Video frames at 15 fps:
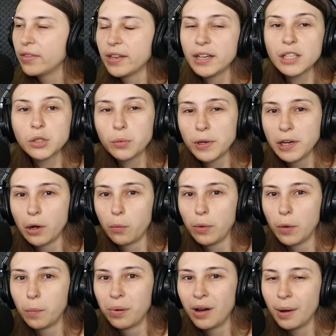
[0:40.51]
Then this window
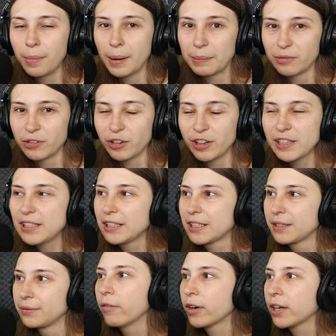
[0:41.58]
will pop up for
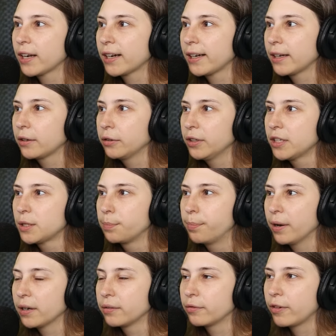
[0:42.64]
us. We're gonna click on this
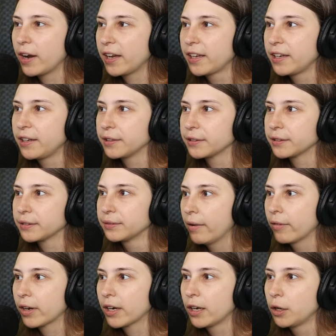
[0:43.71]
button right here
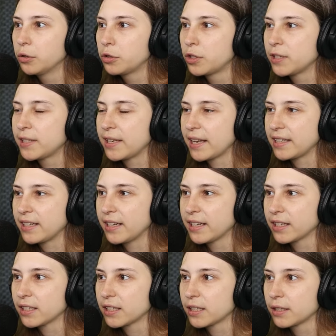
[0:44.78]
and we're gonna go to
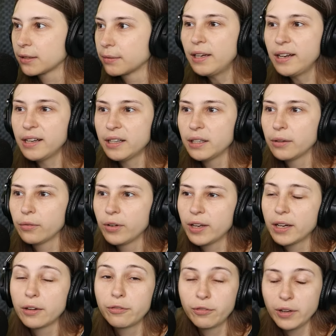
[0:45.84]
settings. Here, we're
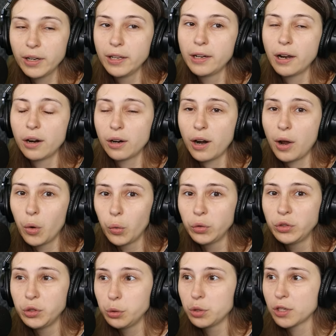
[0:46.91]
gonna fill in our
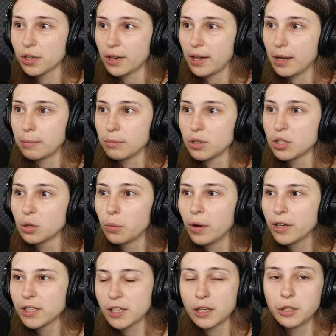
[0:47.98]
own username. So
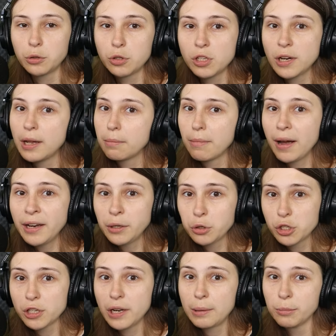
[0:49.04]
what is our username? My
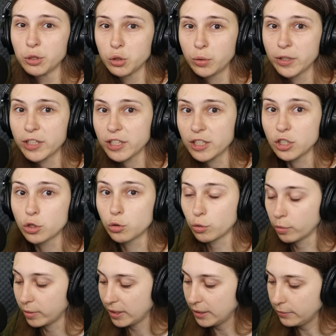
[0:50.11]
username on Twitch is
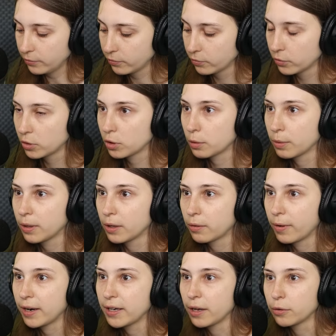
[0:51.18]
Trui. So I'm gonna
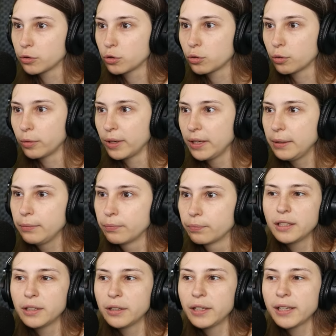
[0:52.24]
write down Trui.
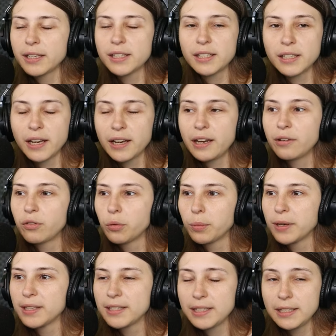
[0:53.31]
Here you can say if you
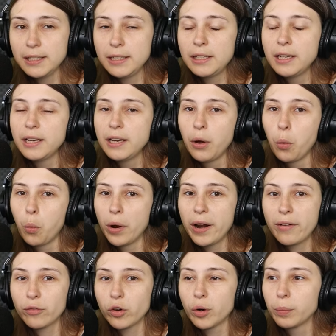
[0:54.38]
wanna see
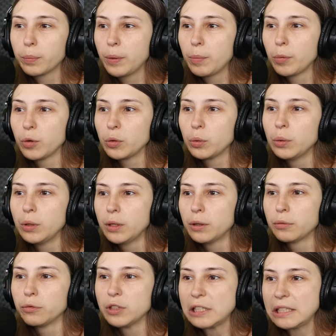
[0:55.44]
whenever people
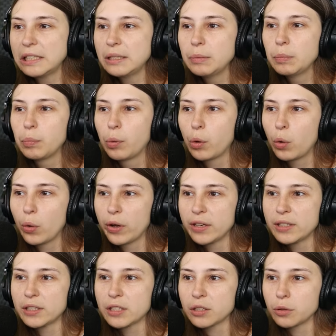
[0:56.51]
redeem
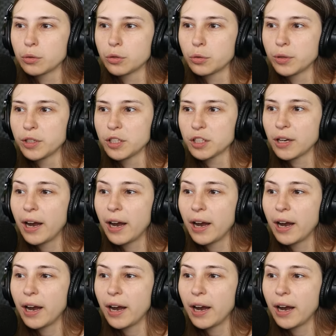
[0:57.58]
points on Twitch.